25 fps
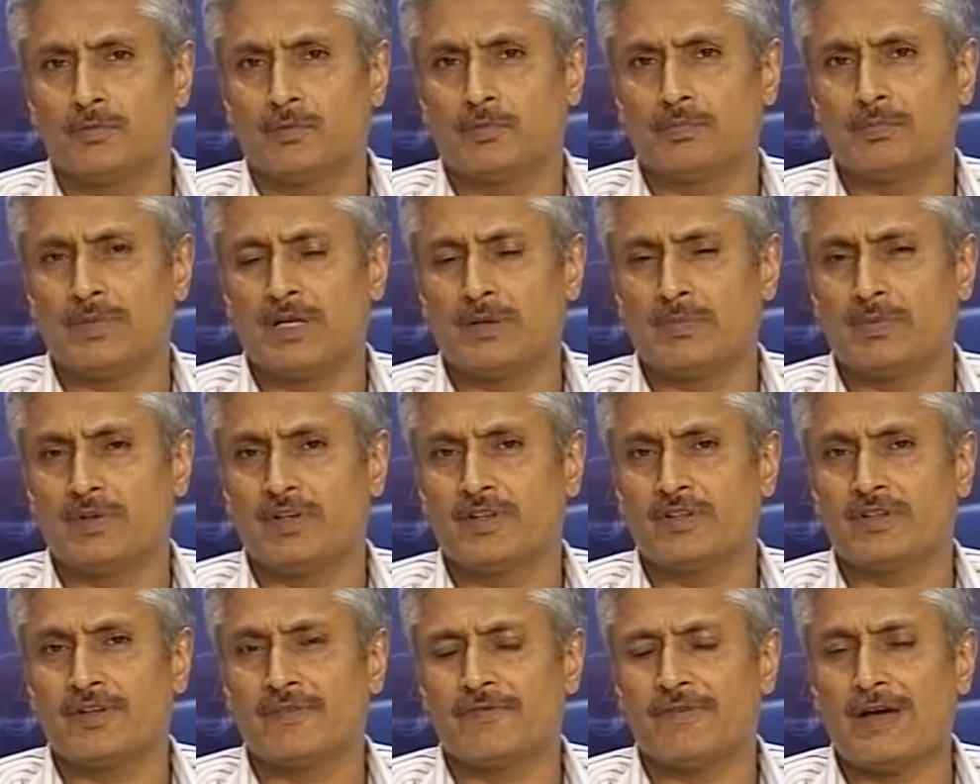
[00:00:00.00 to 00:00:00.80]
people
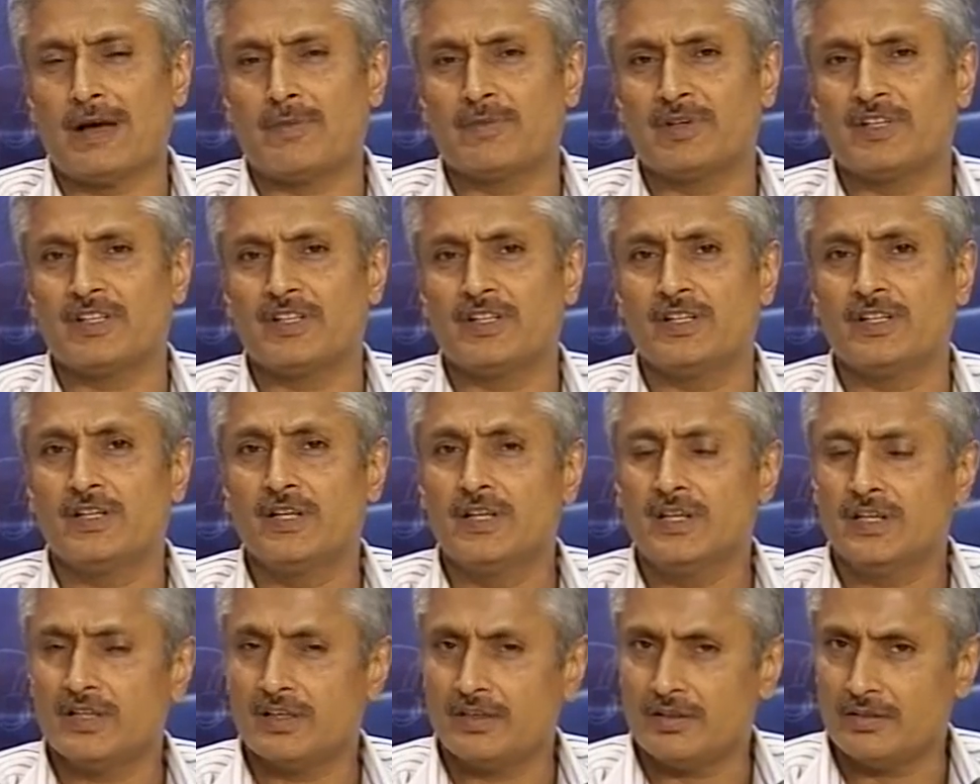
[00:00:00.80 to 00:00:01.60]
in the
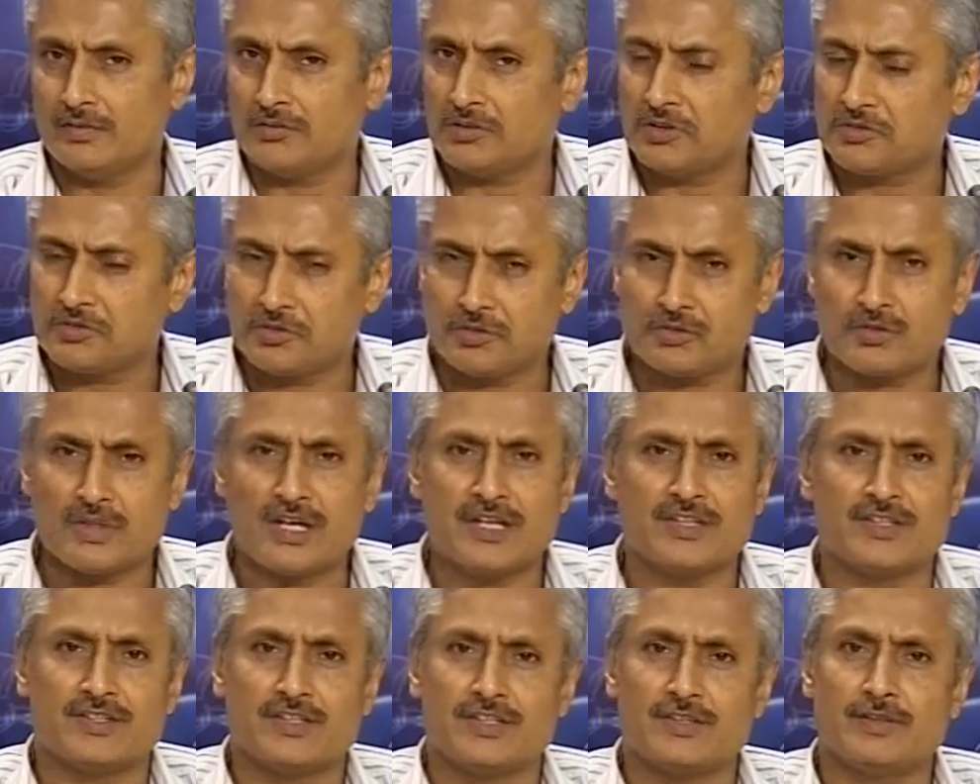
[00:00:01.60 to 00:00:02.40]
family, in the
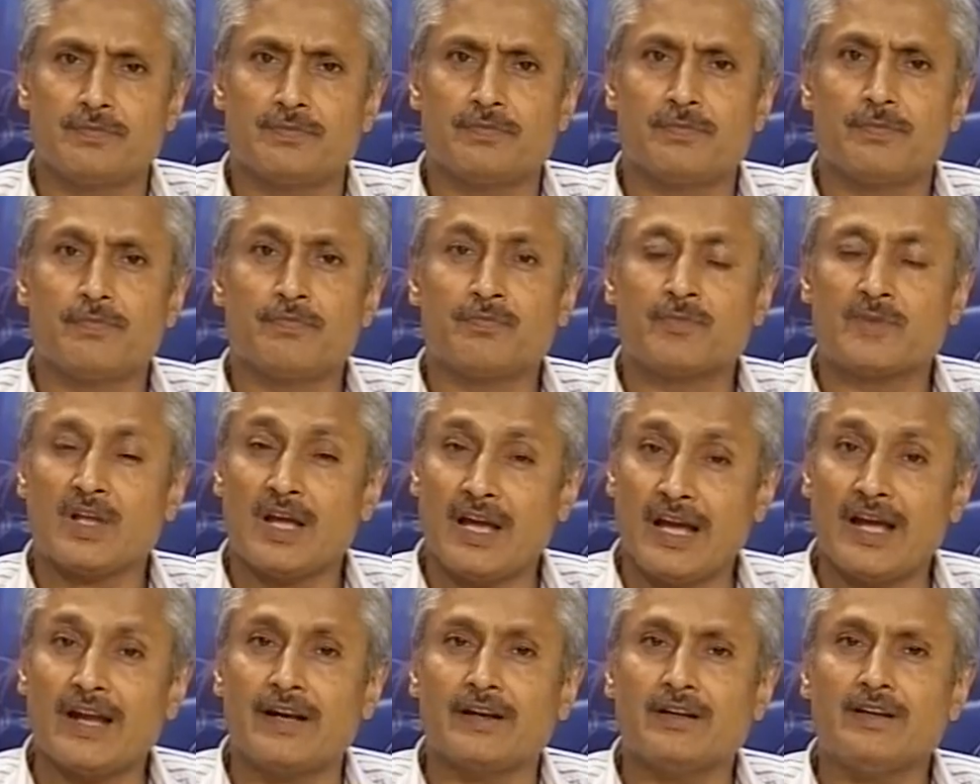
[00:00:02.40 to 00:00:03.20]
society.
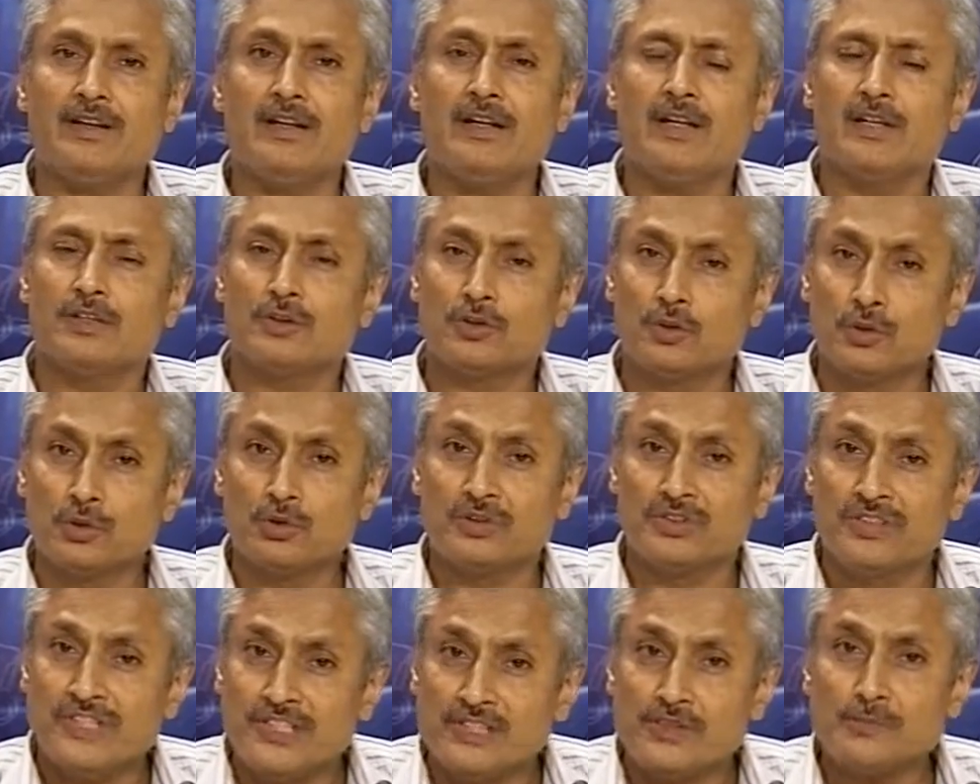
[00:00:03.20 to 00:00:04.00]
And through
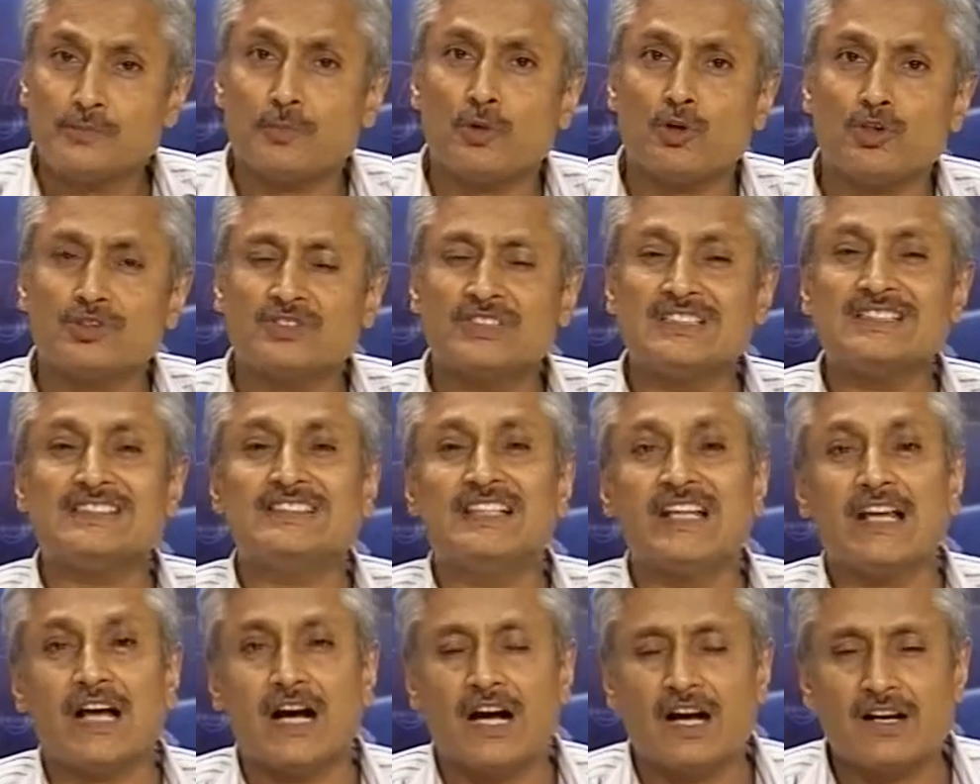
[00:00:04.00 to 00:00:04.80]
this process,
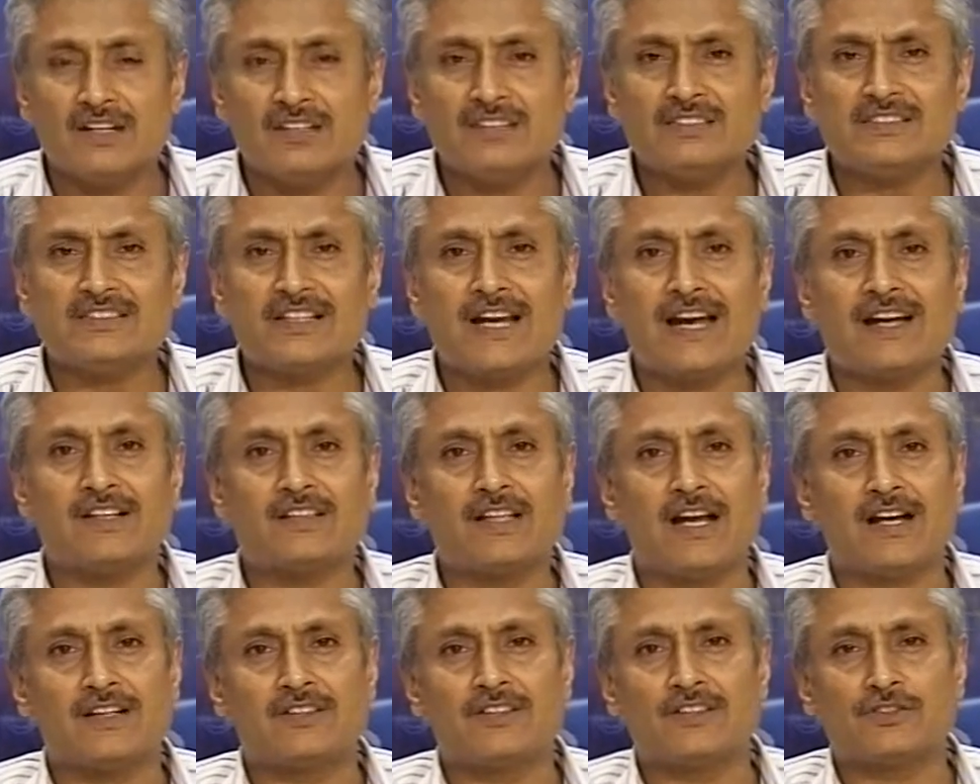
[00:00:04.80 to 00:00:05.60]
they understand
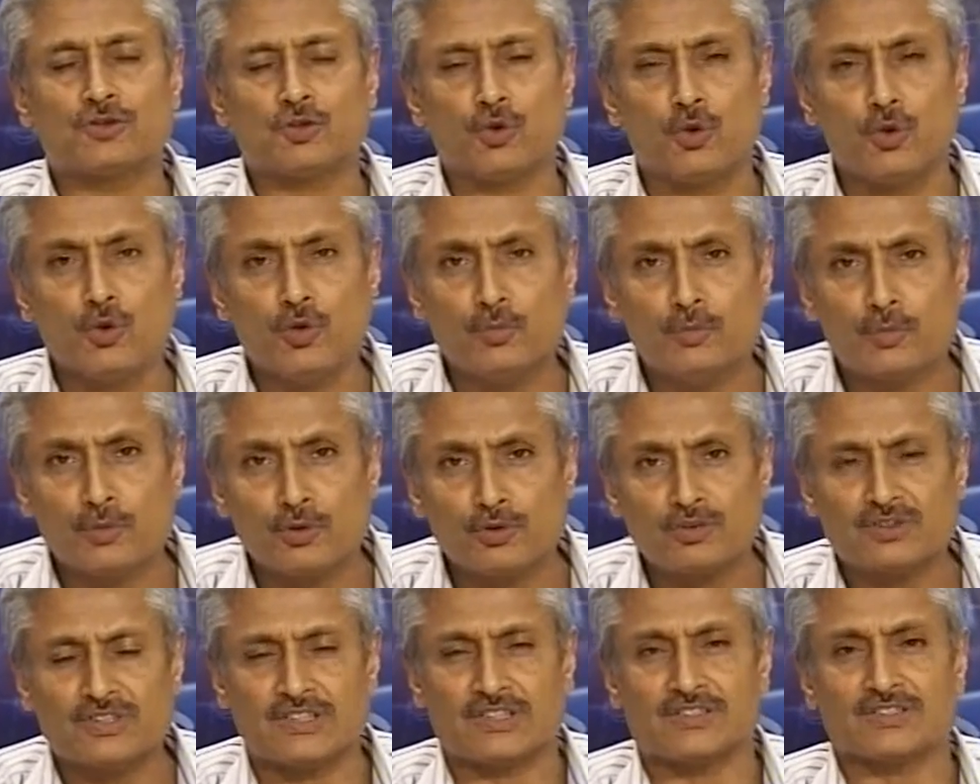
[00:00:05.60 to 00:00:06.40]
that this whole
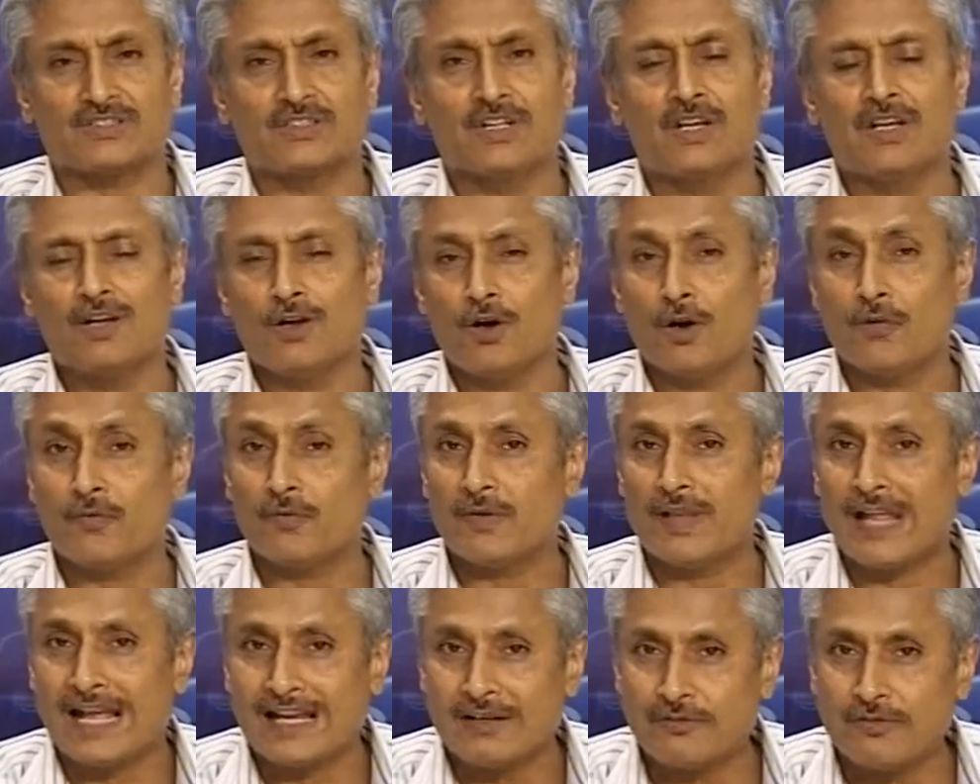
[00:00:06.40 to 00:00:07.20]
process of
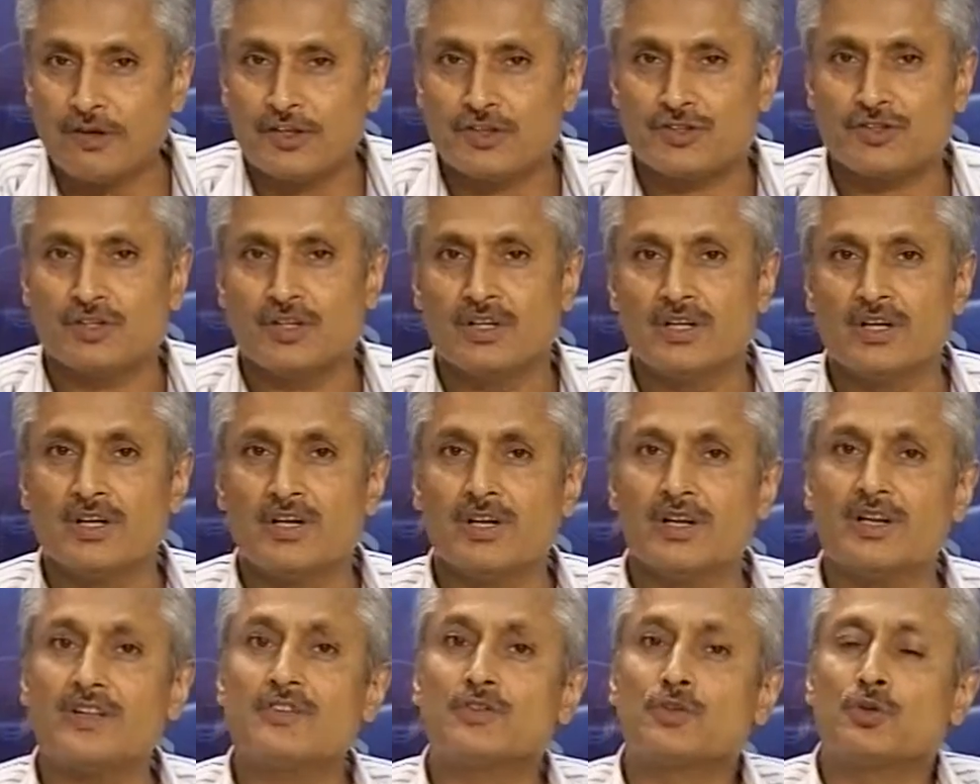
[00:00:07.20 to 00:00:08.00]
language
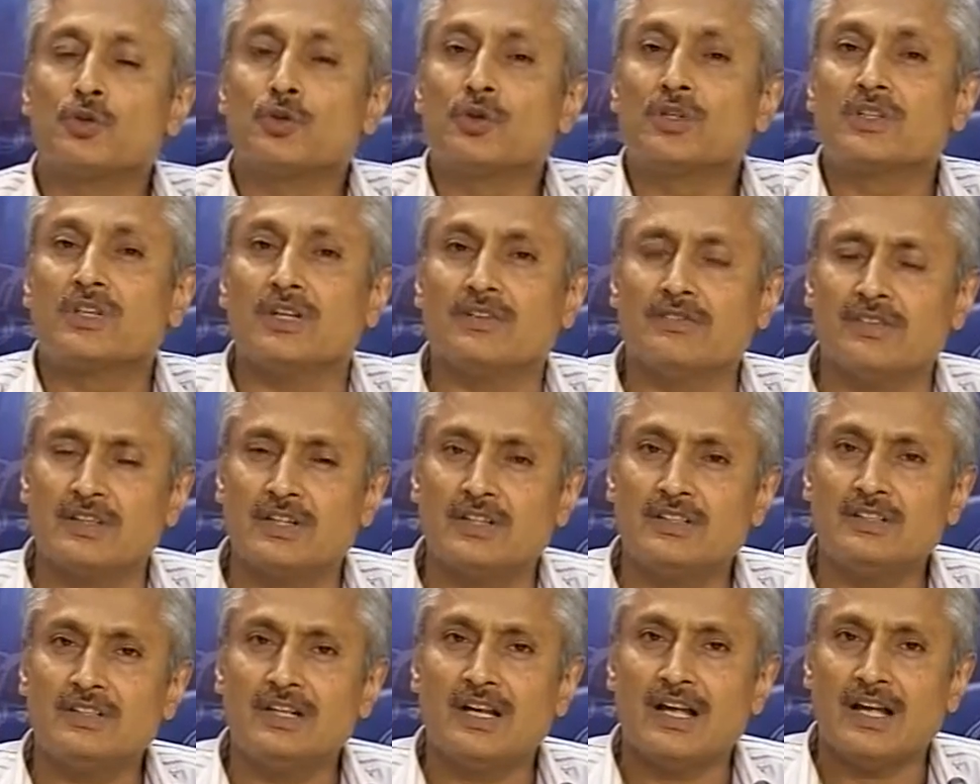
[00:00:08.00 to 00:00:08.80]
is rule
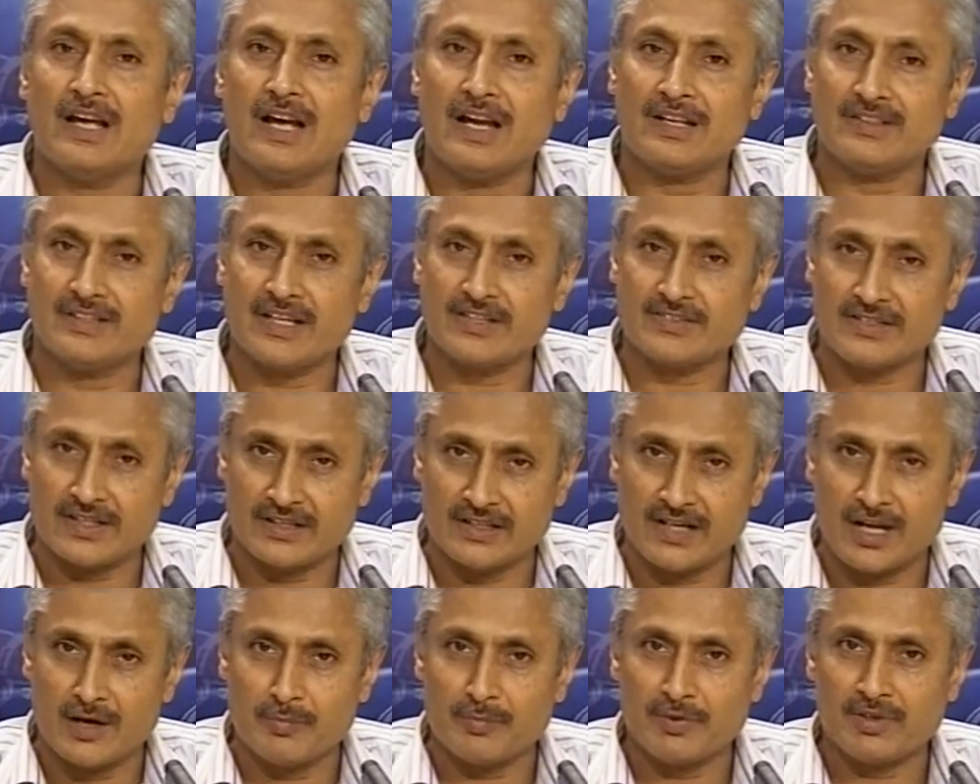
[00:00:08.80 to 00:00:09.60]
governed and there is a
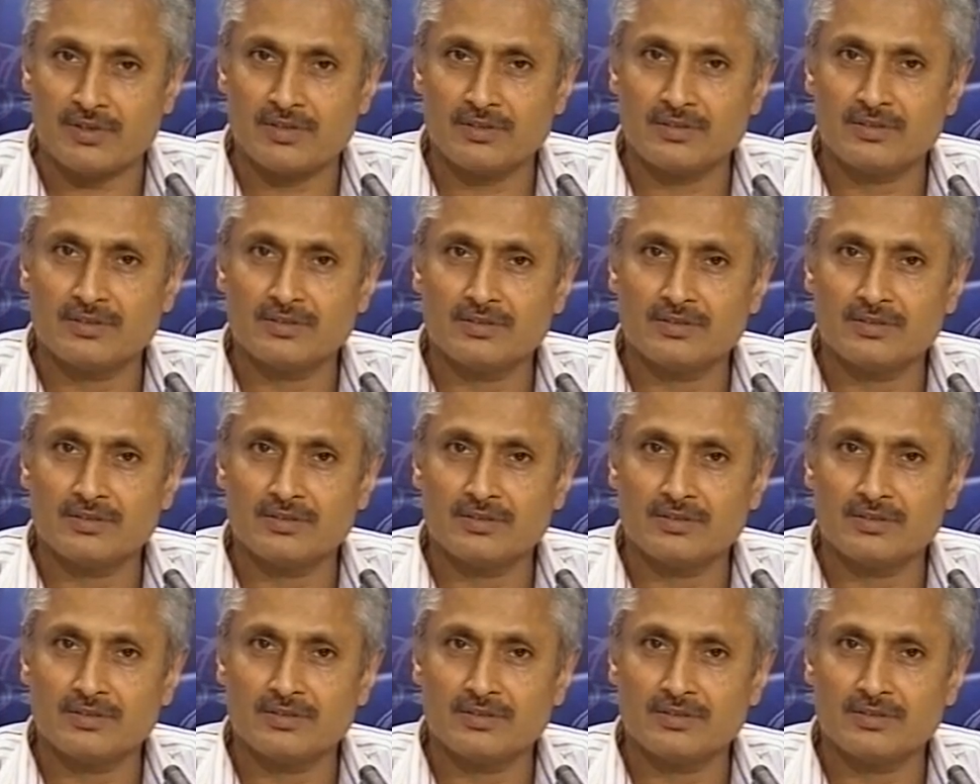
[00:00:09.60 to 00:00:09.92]
grammar.